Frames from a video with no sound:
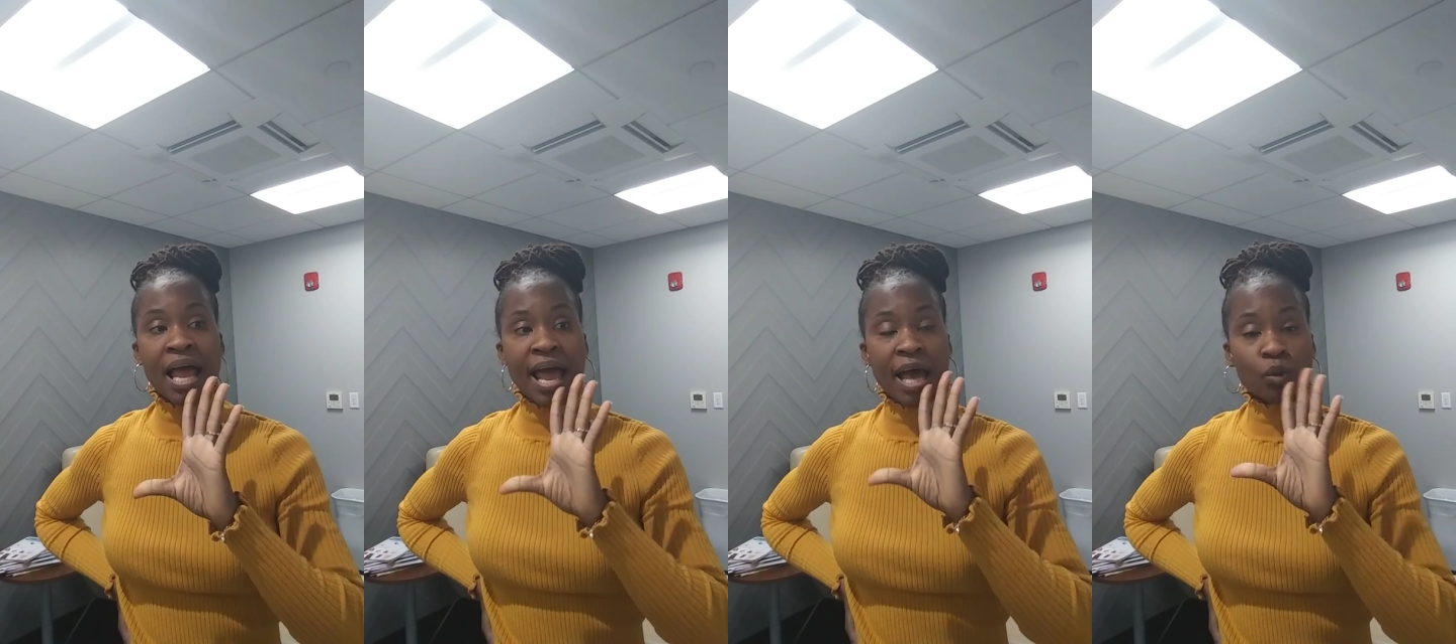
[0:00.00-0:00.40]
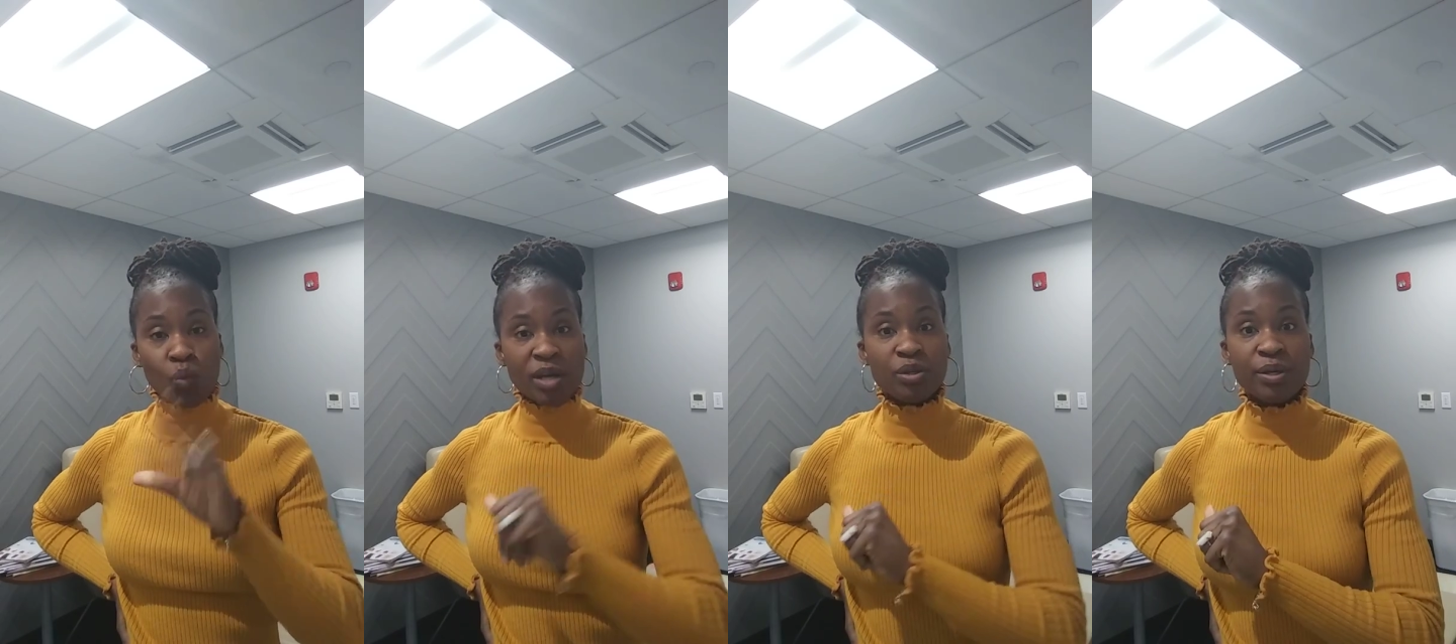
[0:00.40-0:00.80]
And
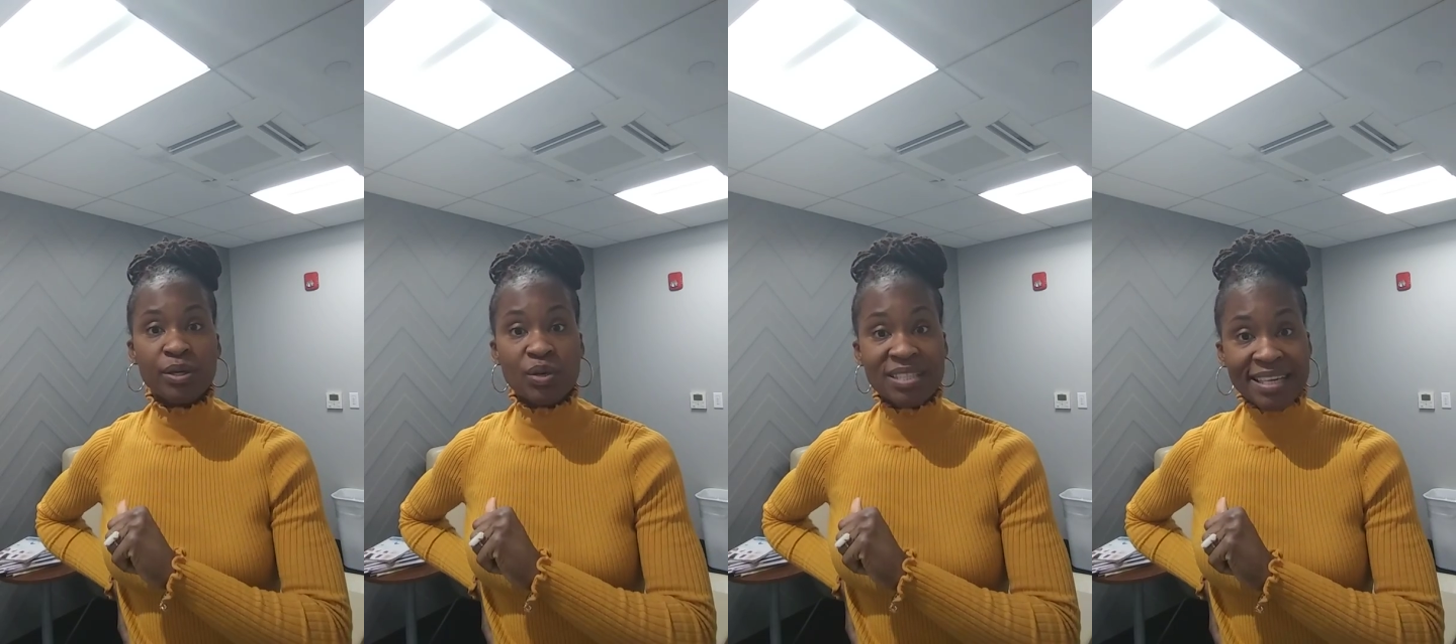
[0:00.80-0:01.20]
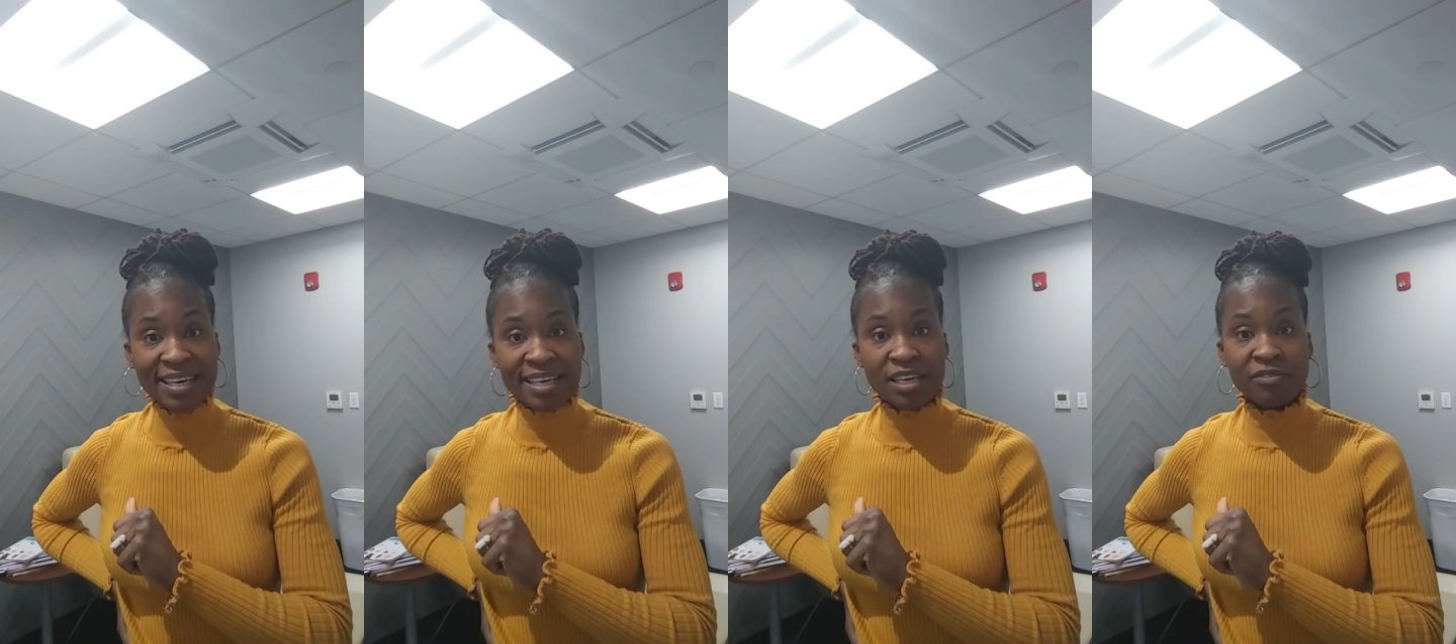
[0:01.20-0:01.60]
one New Year's
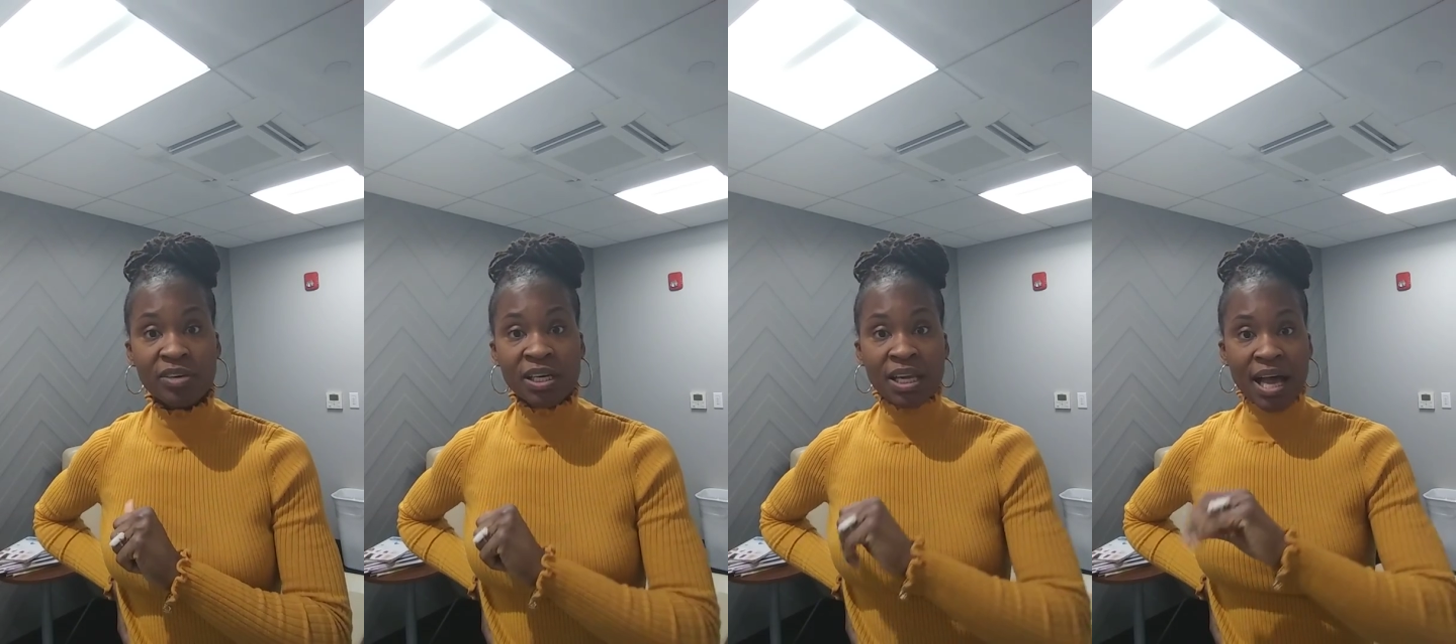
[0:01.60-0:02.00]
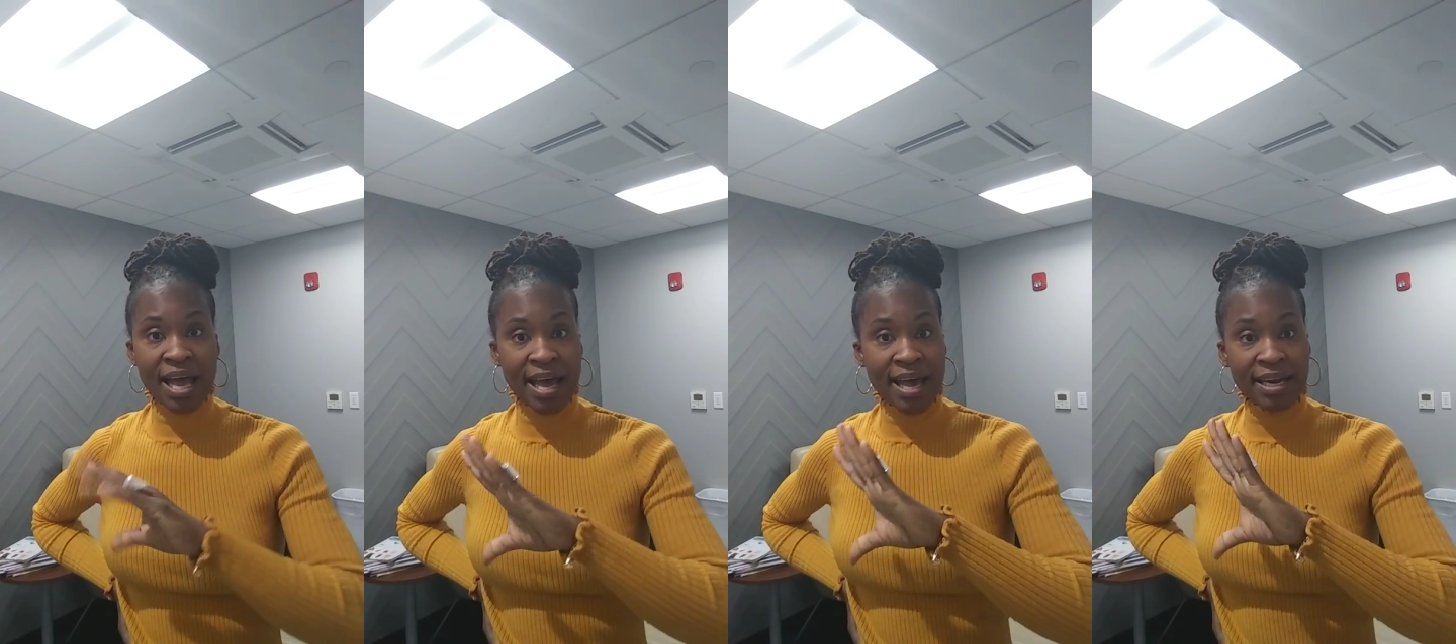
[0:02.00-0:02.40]
Eve, I
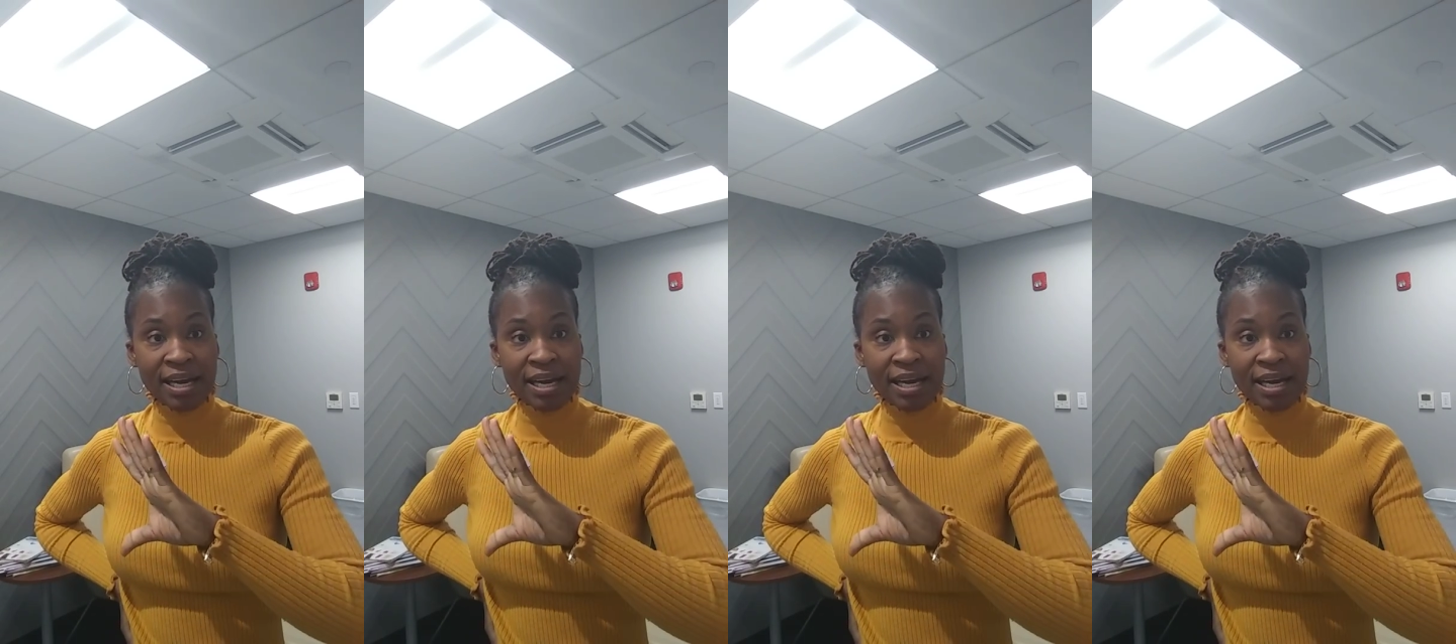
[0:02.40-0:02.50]
had,